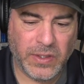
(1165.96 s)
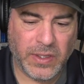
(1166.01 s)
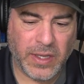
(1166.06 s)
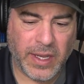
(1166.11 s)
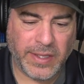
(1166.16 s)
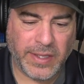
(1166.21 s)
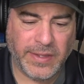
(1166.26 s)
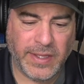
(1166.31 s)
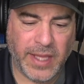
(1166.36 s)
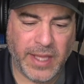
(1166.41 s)

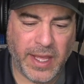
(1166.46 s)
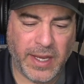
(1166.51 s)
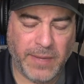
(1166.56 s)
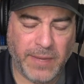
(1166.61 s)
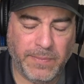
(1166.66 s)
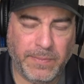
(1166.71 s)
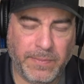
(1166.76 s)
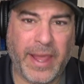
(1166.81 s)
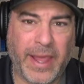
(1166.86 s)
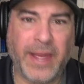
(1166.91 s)
and
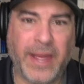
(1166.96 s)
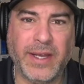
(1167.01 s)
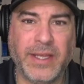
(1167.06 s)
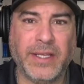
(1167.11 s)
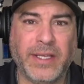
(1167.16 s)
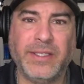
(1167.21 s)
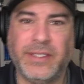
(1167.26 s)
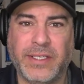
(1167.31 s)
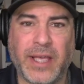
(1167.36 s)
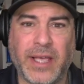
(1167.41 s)
then
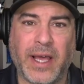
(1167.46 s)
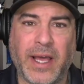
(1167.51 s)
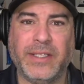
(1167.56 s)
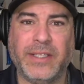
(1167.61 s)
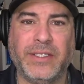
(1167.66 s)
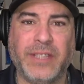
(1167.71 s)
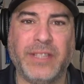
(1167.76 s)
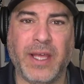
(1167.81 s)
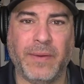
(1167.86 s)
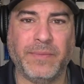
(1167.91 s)
banded side
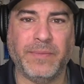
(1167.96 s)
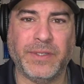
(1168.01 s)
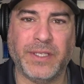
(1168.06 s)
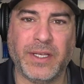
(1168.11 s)
steps.